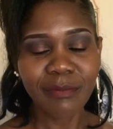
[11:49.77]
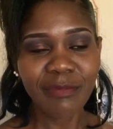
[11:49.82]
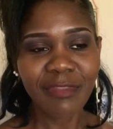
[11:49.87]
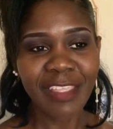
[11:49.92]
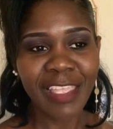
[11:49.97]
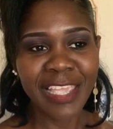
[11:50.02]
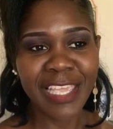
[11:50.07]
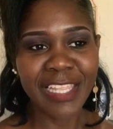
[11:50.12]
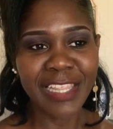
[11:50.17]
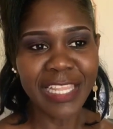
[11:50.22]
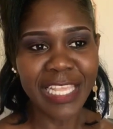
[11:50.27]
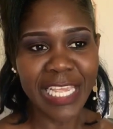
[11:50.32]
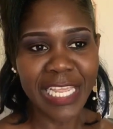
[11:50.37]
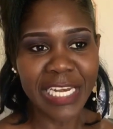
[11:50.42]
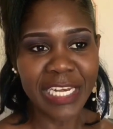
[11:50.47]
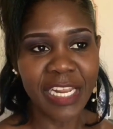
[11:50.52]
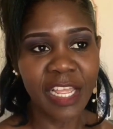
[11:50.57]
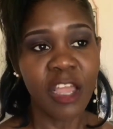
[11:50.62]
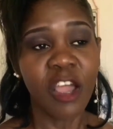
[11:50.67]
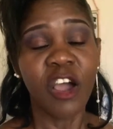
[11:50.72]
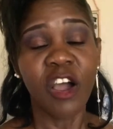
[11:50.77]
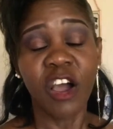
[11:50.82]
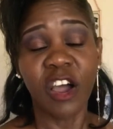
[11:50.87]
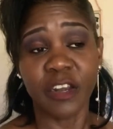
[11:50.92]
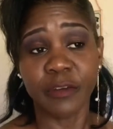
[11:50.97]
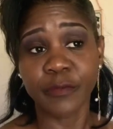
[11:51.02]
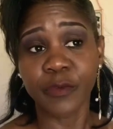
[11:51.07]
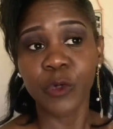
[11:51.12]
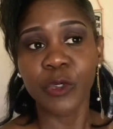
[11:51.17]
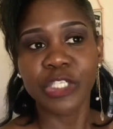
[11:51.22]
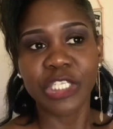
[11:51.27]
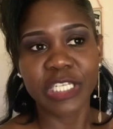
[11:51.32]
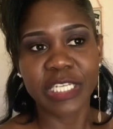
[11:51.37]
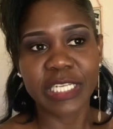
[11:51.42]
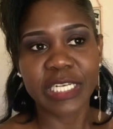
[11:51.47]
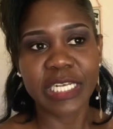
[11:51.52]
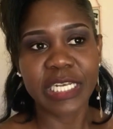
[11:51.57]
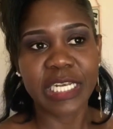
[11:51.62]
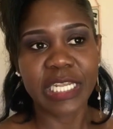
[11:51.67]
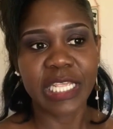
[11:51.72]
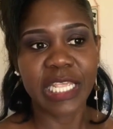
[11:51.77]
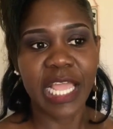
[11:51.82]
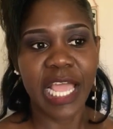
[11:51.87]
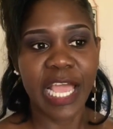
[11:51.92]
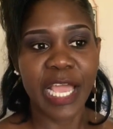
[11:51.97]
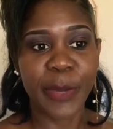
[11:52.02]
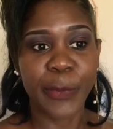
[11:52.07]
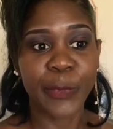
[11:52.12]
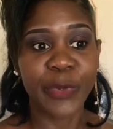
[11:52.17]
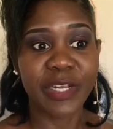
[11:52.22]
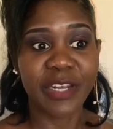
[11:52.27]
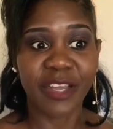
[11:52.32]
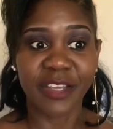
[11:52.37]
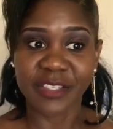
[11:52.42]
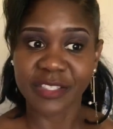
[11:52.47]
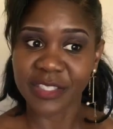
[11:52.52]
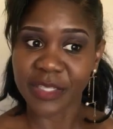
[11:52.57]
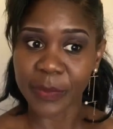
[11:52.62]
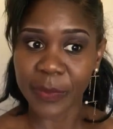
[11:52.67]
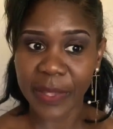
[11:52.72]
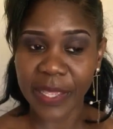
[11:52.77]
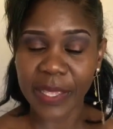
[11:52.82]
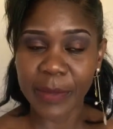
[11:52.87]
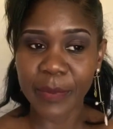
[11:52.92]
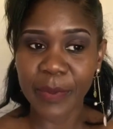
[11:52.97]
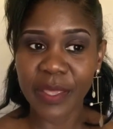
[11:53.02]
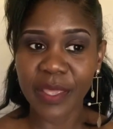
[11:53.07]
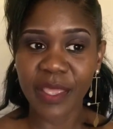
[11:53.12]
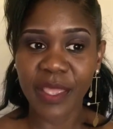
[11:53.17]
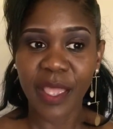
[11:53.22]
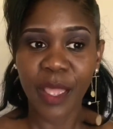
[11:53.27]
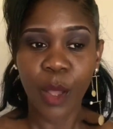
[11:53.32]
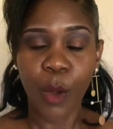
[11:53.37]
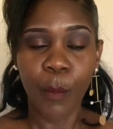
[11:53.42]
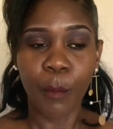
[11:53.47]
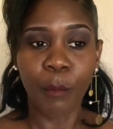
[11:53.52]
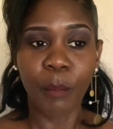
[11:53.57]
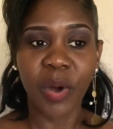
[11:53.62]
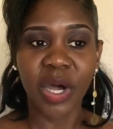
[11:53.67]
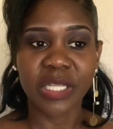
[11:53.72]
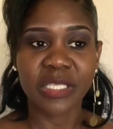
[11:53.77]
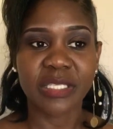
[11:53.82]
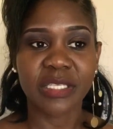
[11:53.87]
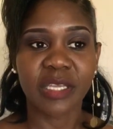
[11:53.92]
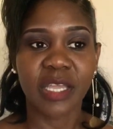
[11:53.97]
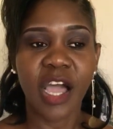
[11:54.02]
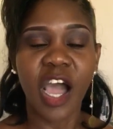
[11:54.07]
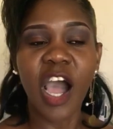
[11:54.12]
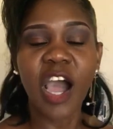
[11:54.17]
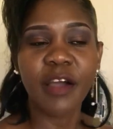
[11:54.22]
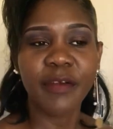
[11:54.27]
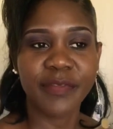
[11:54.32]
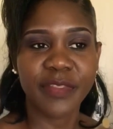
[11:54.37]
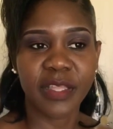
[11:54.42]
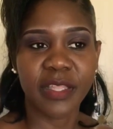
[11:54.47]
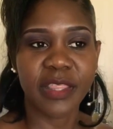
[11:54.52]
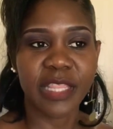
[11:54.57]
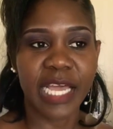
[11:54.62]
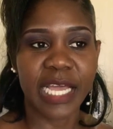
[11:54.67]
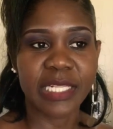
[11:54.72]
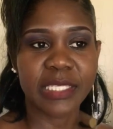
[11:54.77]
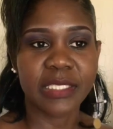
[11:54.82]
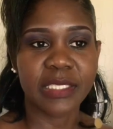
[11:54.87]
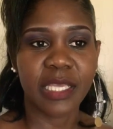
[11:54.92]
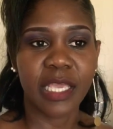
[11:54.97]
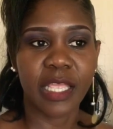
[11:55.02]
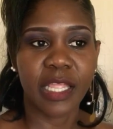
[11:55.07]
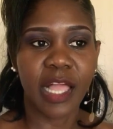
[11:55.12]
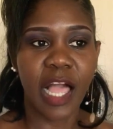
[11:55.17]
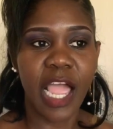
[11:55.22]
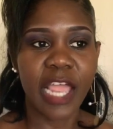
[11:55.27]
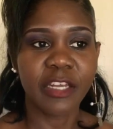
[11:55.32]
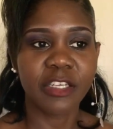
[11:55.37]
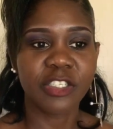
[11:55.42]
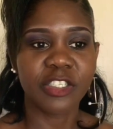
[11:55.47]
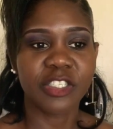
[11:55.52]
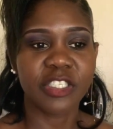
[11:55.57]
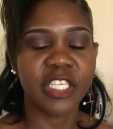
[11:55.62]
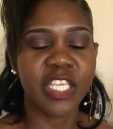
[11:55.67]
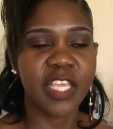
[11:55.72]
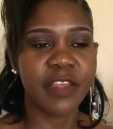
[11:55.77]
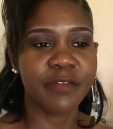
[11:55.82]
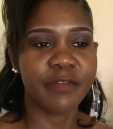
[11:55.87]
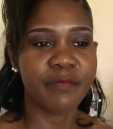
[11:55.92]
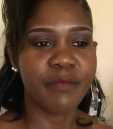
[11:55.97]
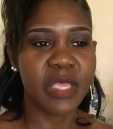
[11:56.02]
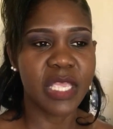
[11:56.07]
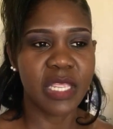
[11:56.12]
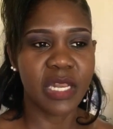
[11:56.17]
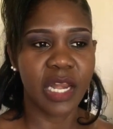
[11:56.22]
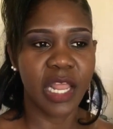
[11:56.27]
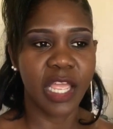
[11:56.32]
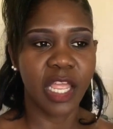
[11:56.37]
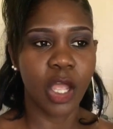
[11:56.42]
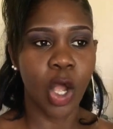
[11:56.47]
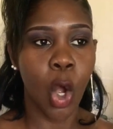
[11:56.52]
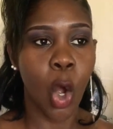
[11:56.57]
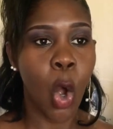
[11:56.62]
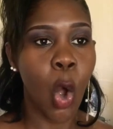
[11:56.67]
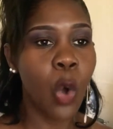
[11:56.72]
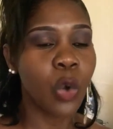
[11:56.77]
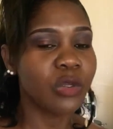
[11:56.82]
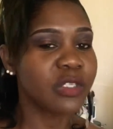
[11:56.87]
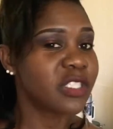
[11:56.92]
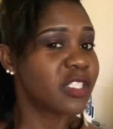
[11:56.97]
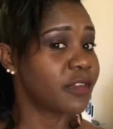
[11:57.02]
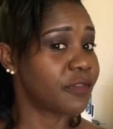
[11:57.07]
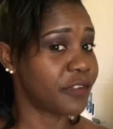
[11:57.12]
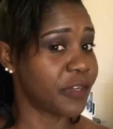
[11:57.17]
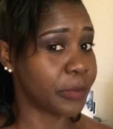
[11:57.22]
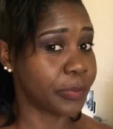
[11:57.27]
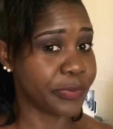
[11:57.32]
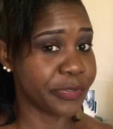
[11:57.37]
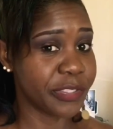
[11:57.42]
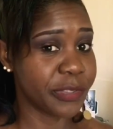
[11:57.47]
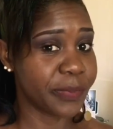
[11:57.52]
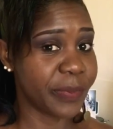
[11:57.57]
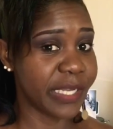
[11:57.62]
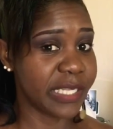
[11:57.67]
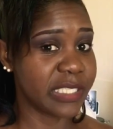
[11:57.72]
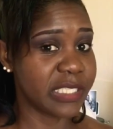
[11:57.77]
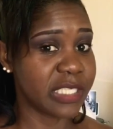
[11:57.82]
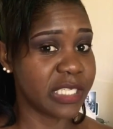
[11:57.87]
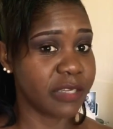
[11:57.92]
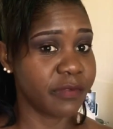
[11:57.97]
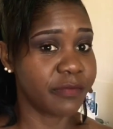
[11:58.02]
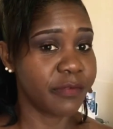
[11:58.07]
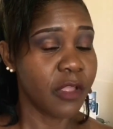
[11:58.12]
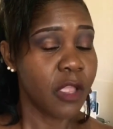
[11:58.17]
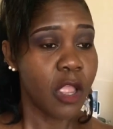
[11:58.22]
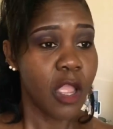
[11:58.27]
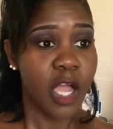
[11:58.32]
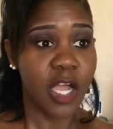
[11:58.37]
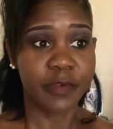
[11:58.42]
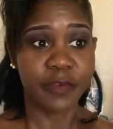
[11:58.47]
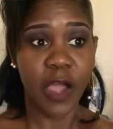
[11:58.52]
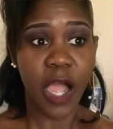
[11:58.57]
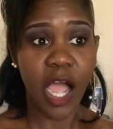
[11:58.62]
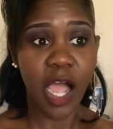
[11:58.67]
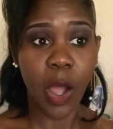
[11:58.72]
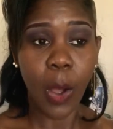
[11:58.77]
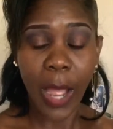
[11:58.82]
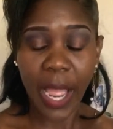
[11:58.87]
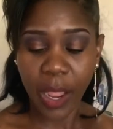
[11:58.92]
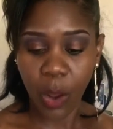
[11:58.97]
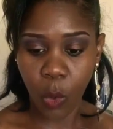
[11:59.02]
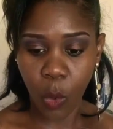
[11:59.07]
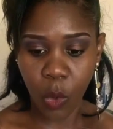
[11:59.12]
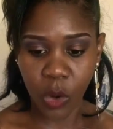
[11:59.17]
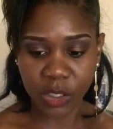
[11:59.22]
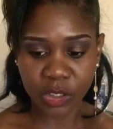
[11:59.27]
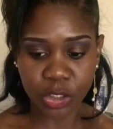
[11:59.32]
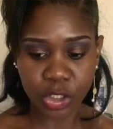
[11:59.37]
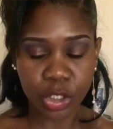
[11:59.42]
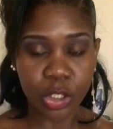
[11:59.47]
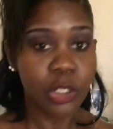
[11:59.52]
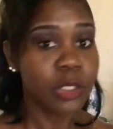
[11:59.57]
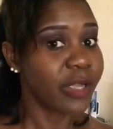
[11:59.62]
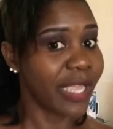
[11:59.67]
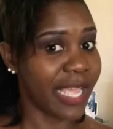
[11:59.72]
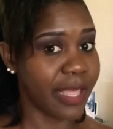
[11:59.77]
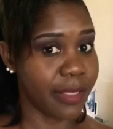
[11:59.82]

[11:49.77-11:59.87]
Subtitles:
And then unfortunately, we lost the baby. But after that, it kind of just gave me like a whole different perspective of how I want to look at